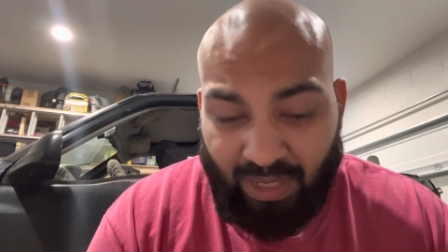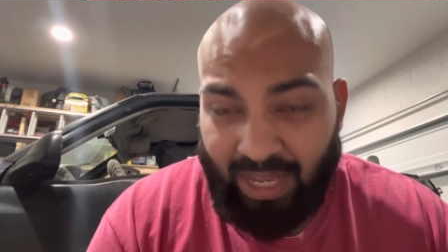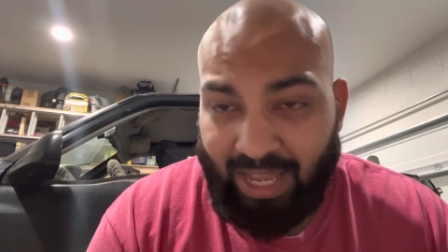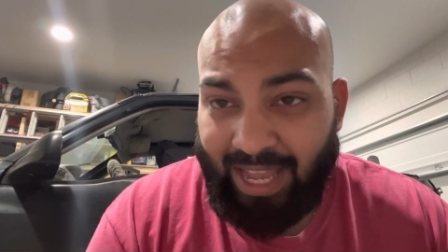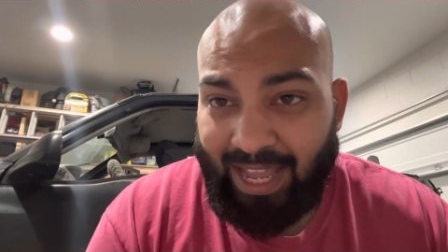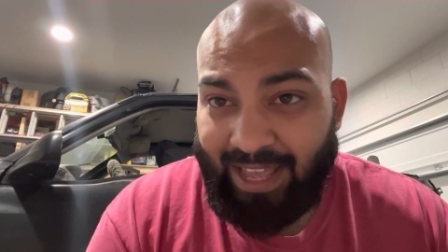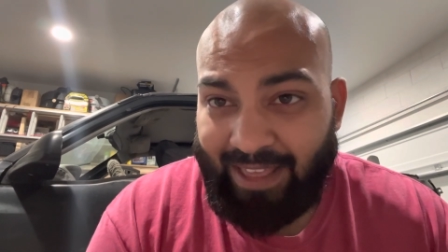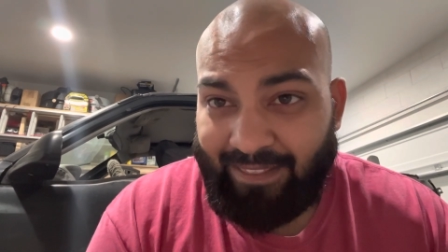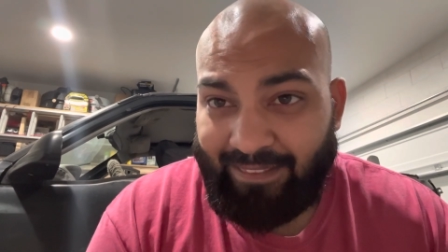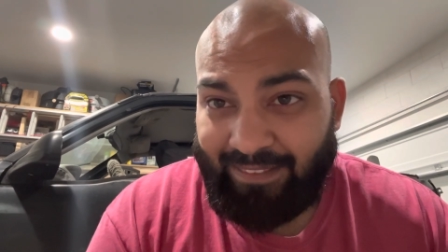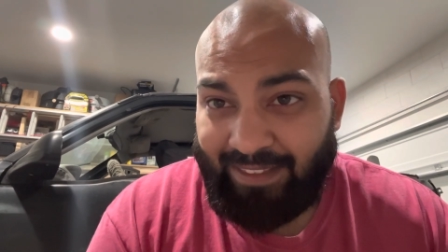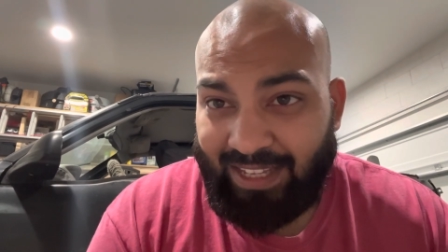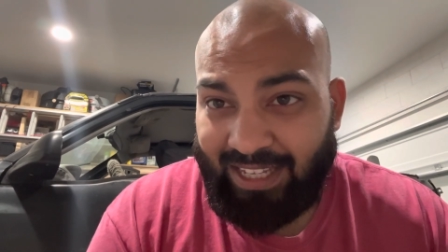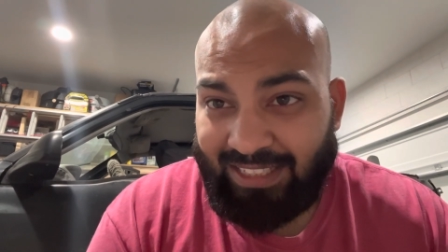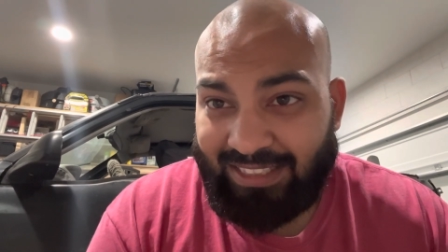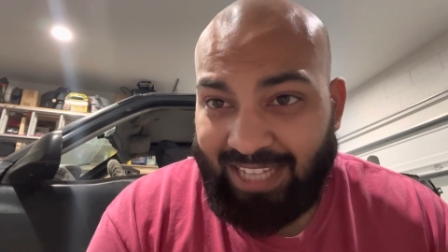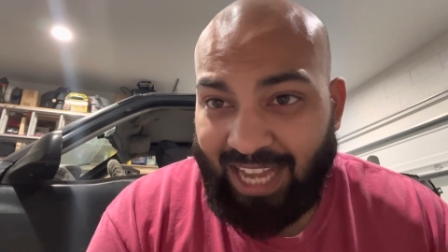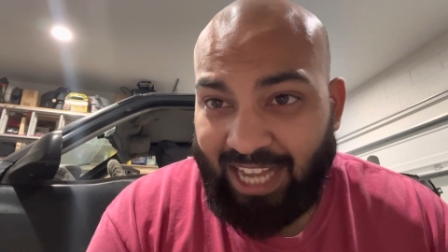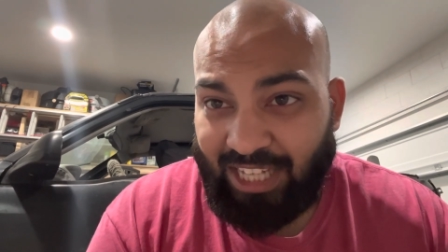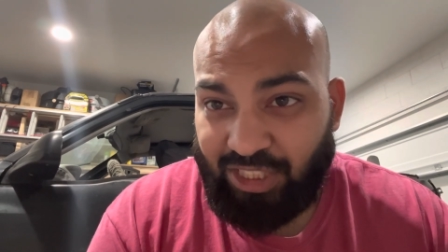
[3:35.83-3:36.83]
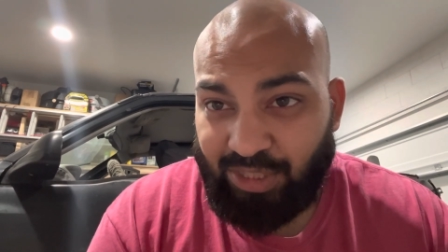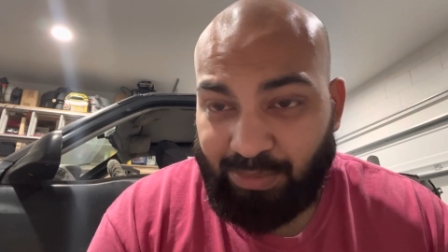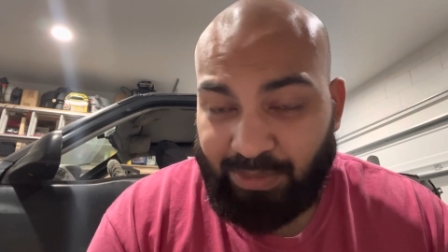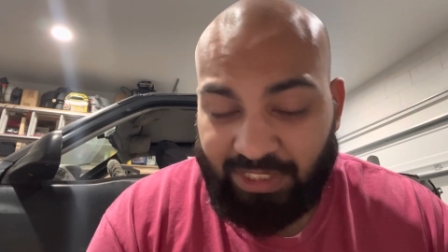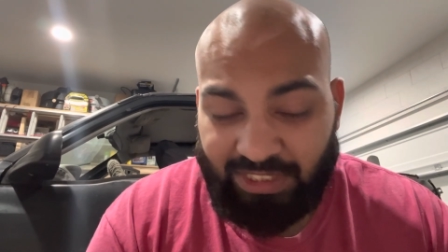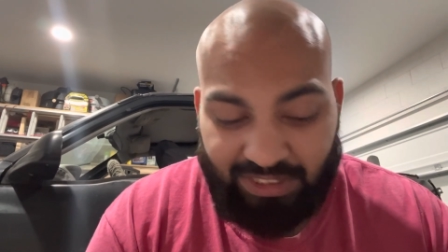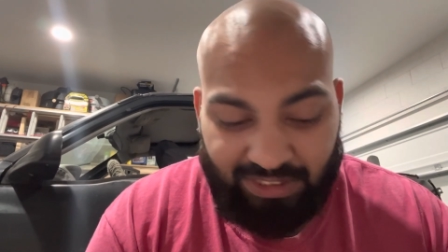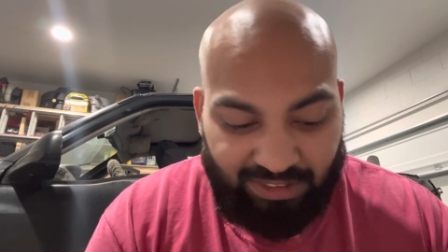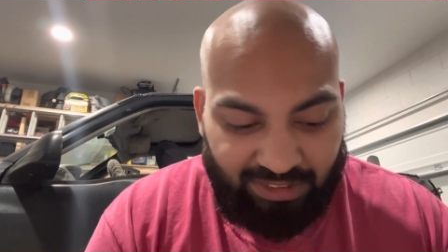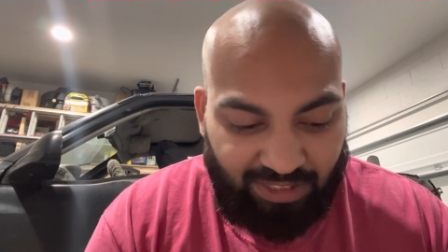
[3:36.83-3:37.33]
and the
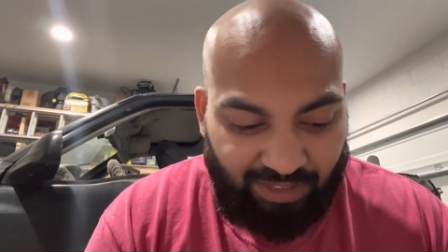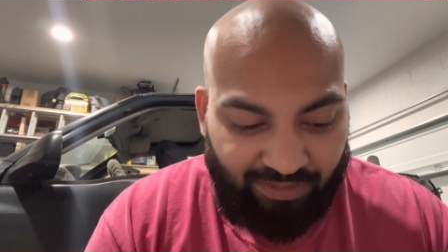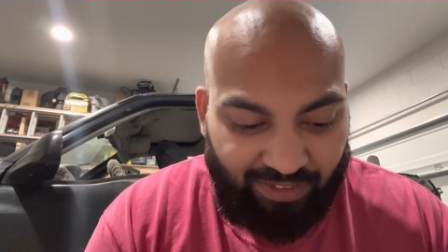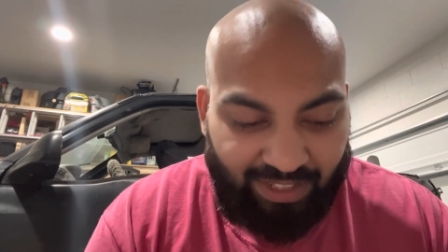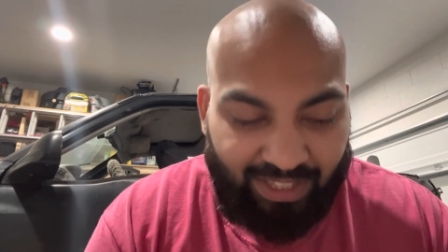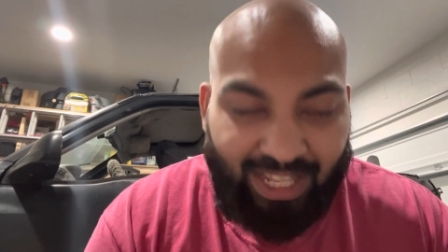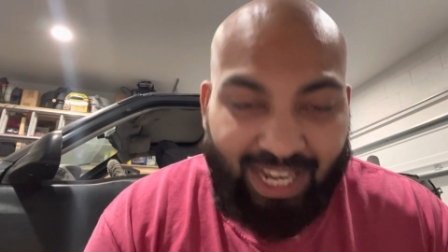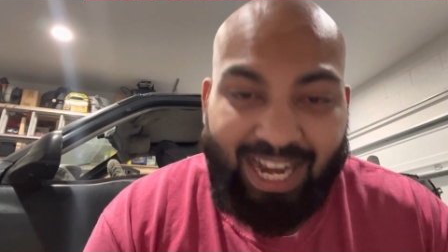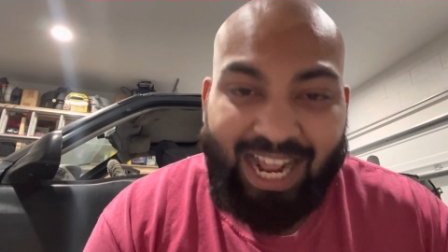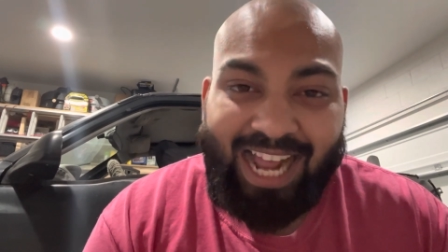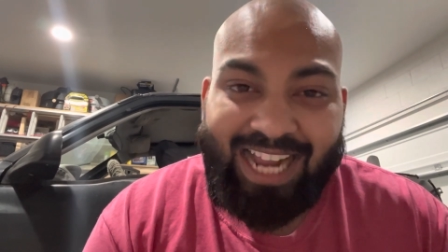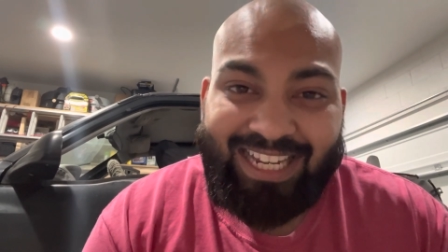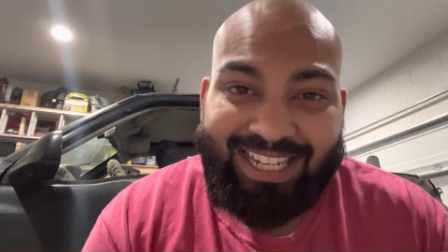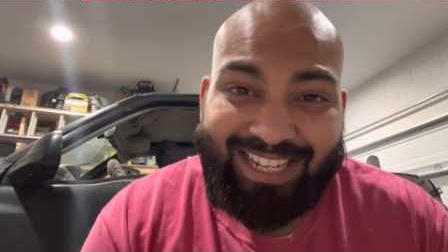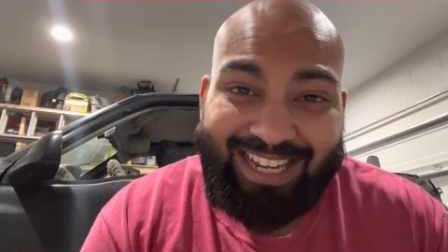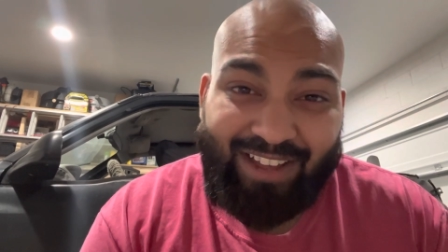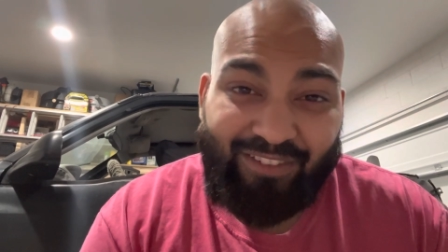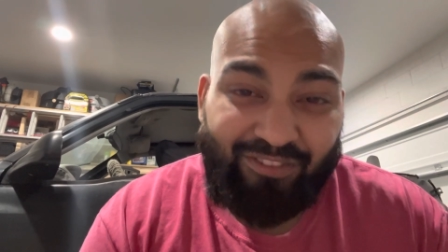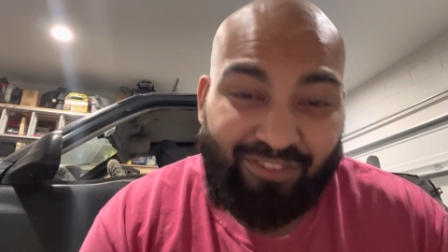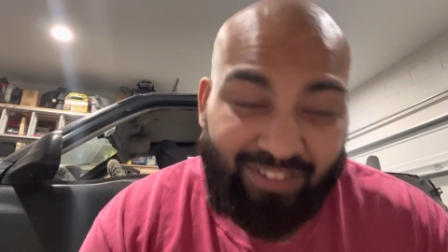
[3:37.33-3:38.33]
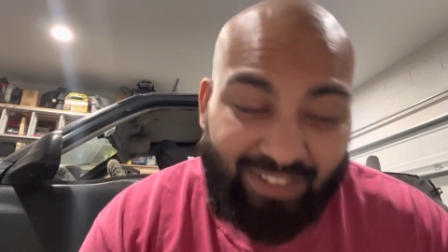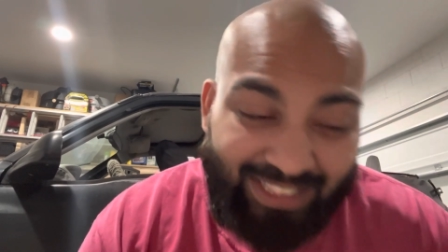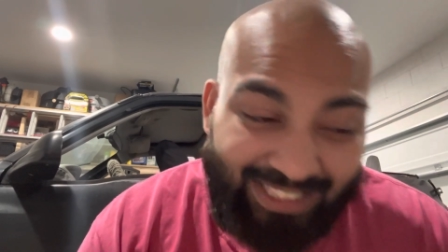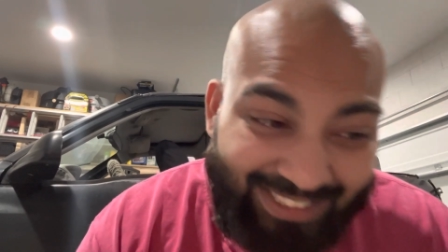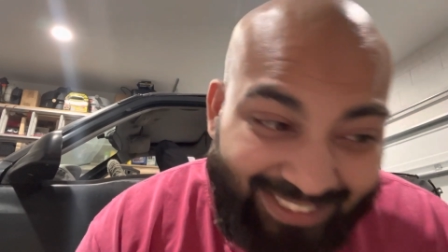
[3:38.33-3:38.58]
attachments and stuff like that, I definitely